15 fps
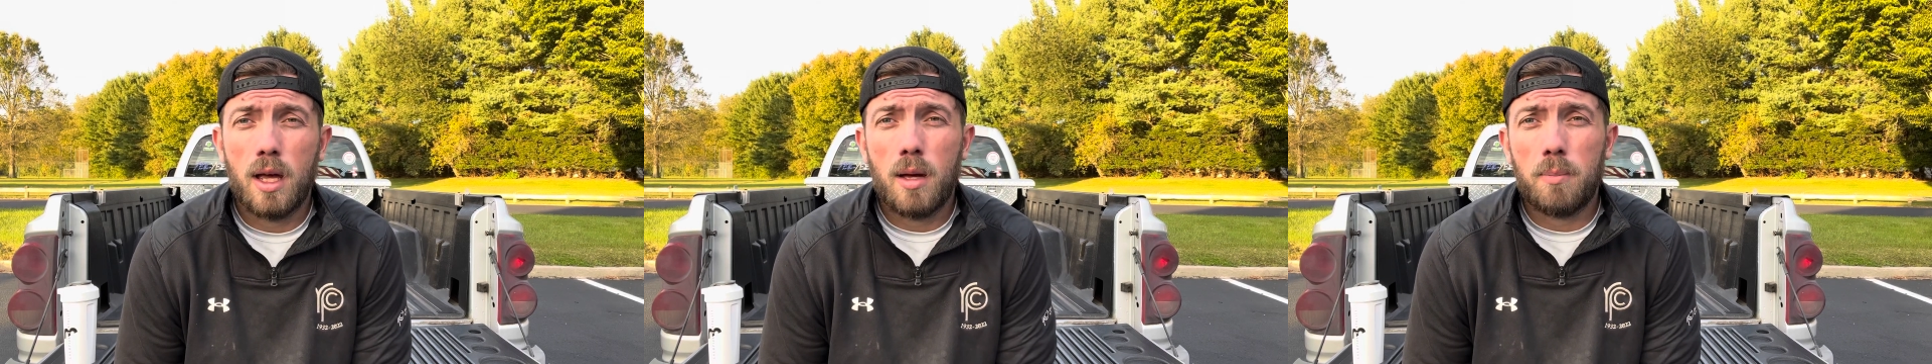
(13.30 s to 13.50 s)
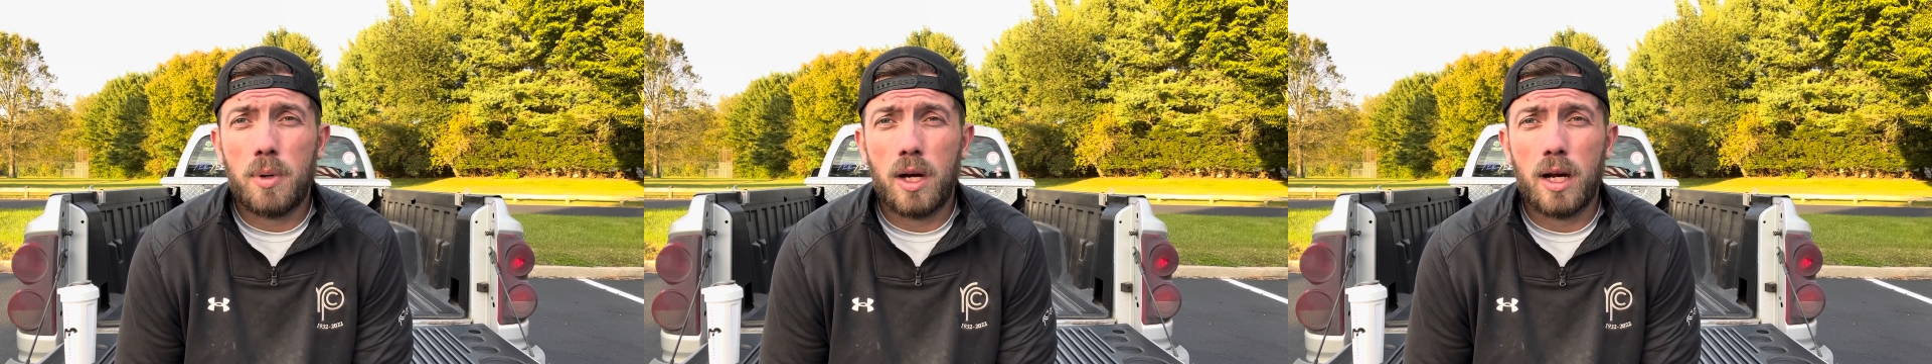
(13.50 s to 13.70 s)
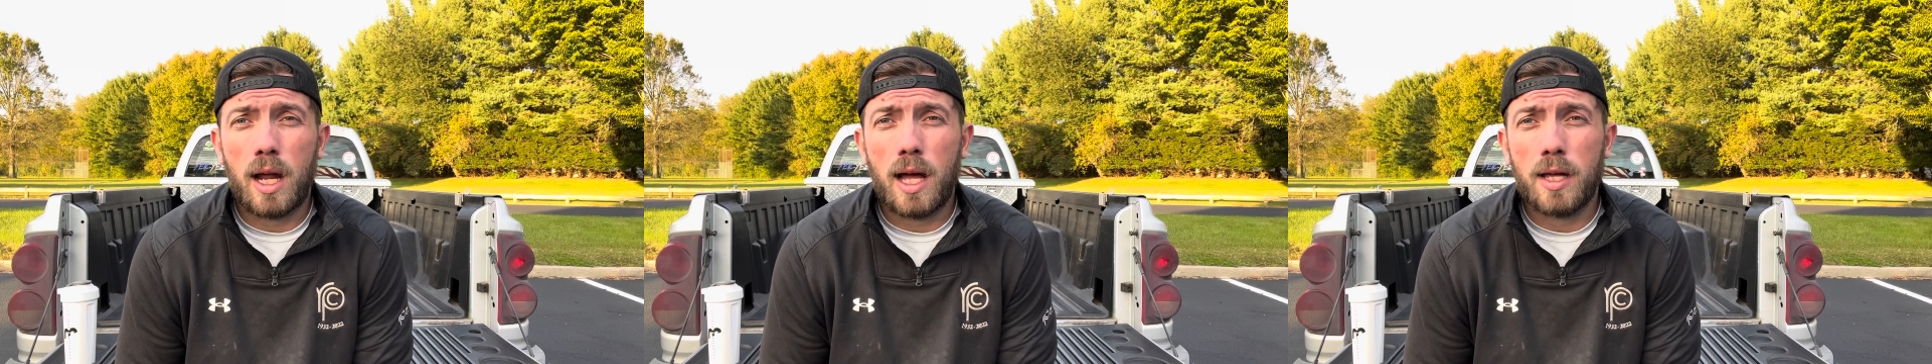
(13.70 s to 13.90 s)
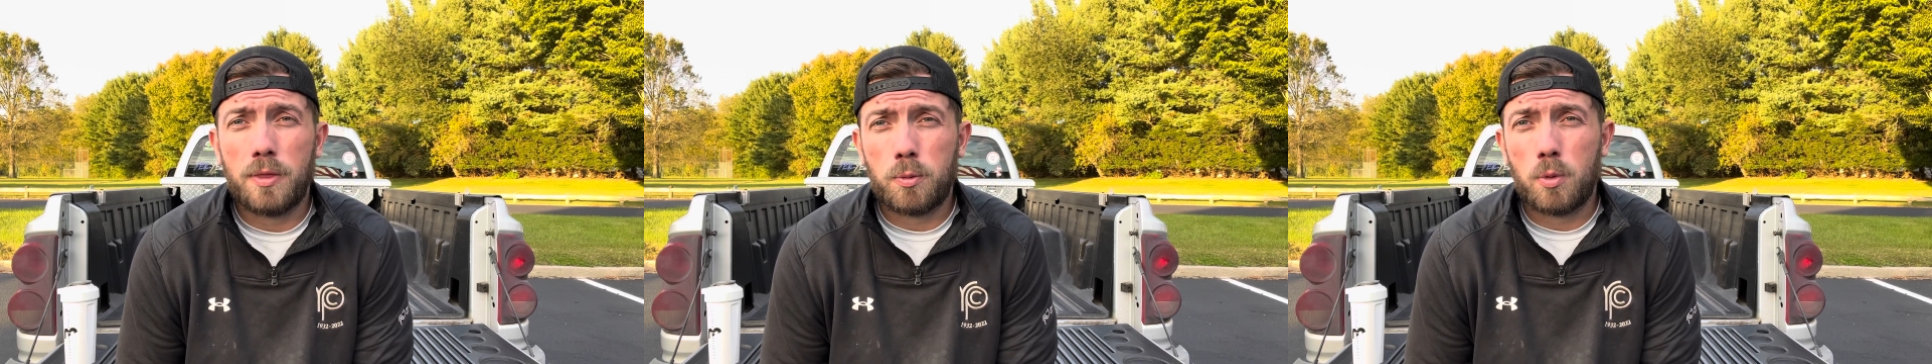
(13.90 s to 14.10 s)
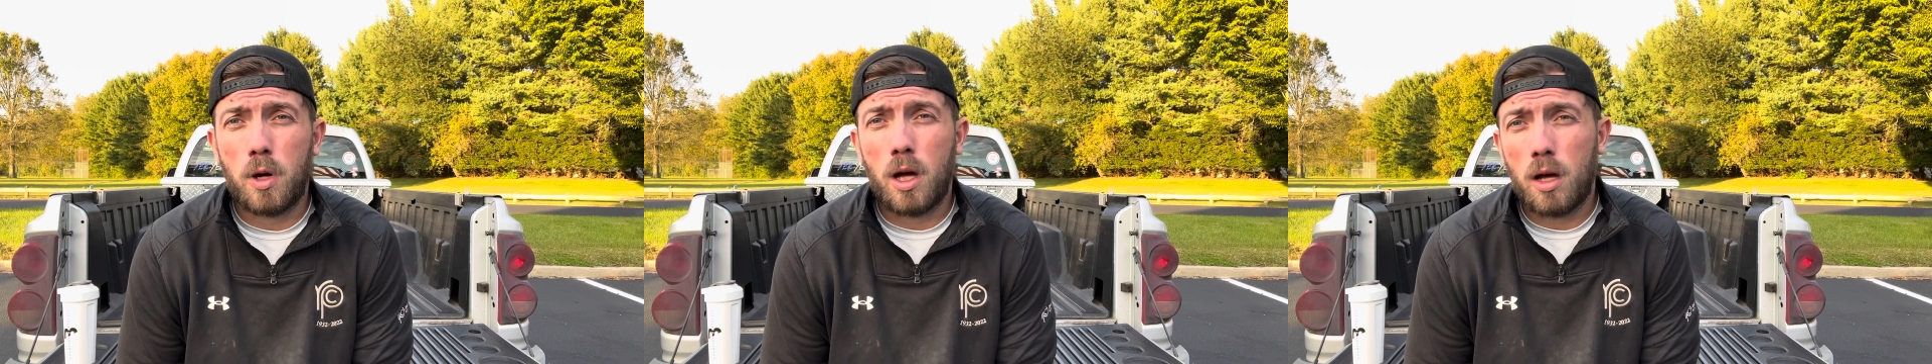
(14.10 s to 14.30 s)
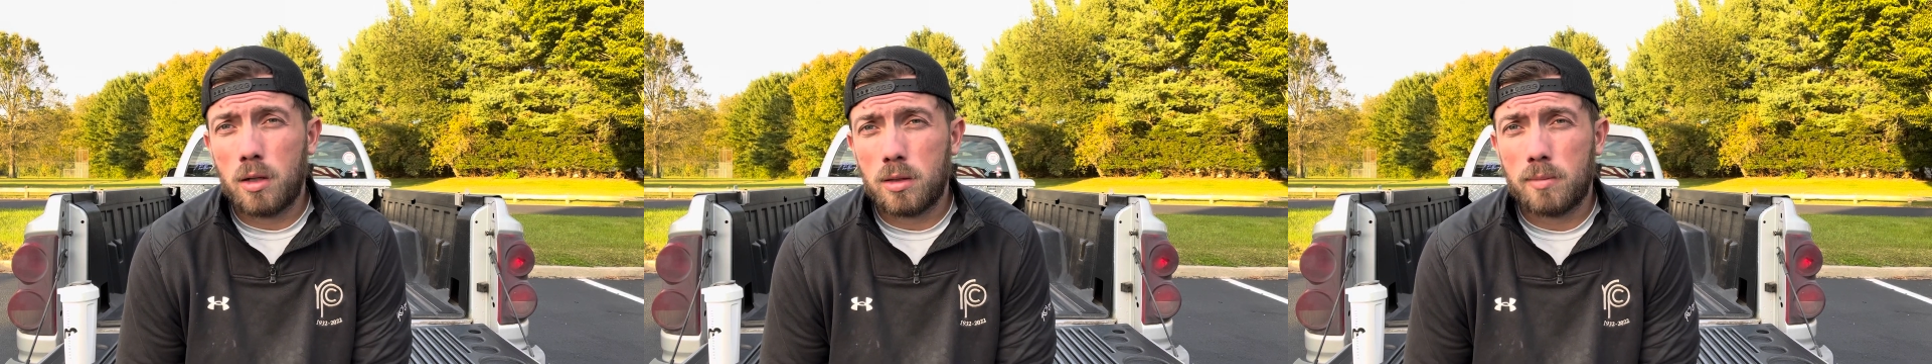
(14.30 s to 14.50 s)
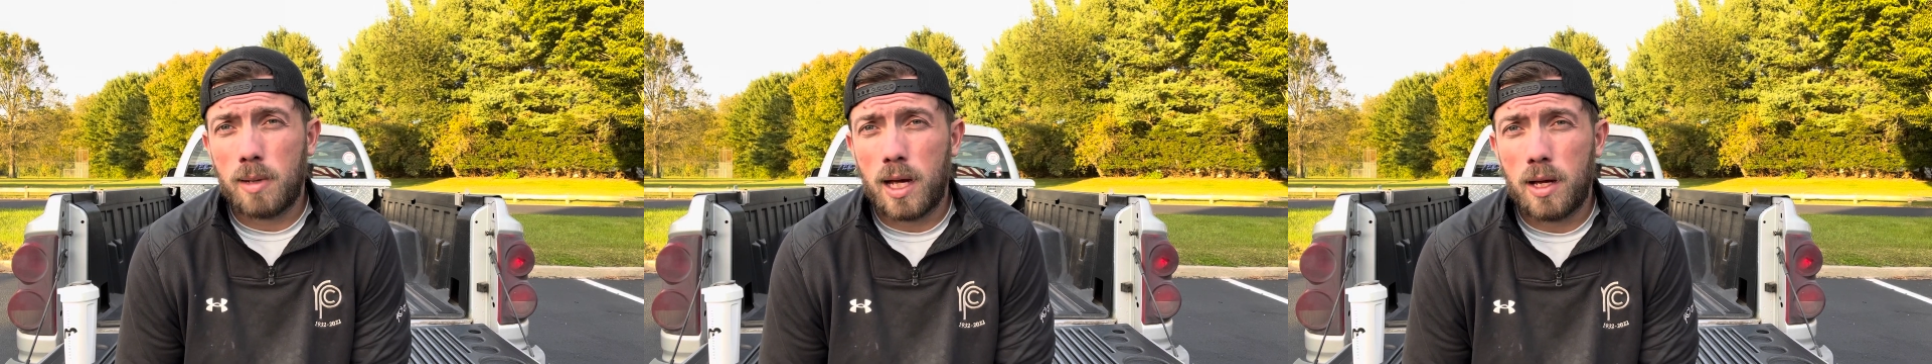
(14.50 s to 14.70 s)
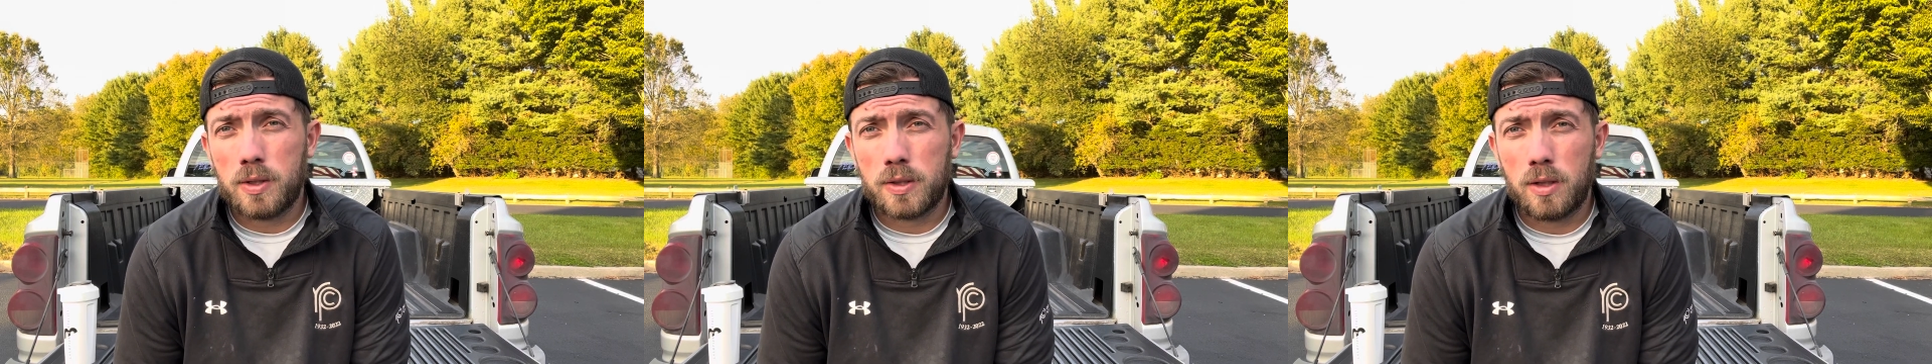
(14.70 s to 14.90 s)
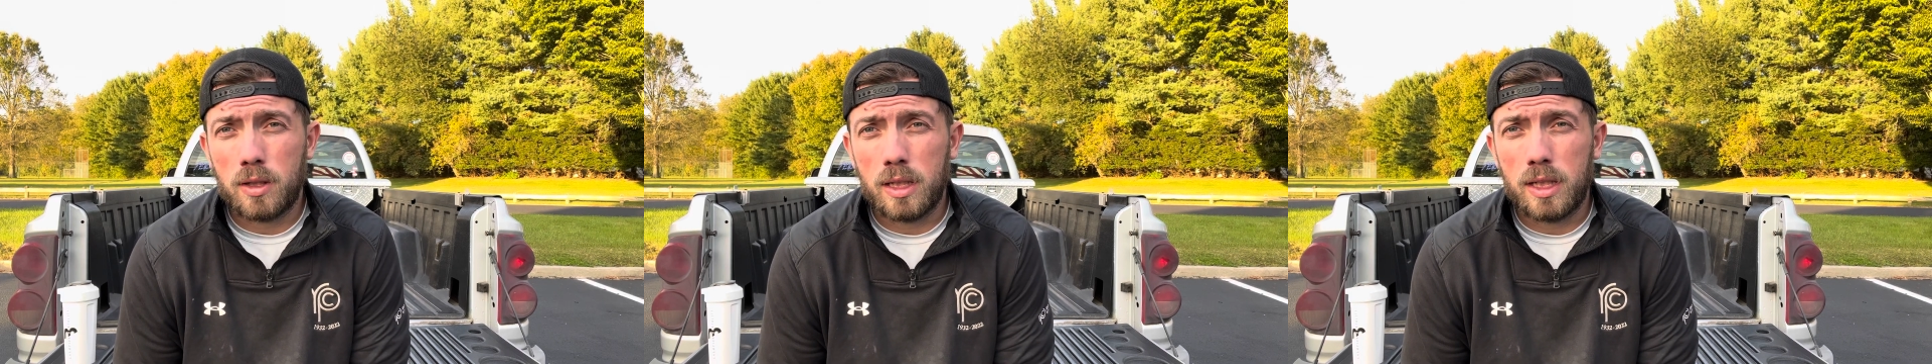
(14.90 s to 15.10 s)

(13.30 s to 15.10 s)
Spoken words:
But I threw 100 miles on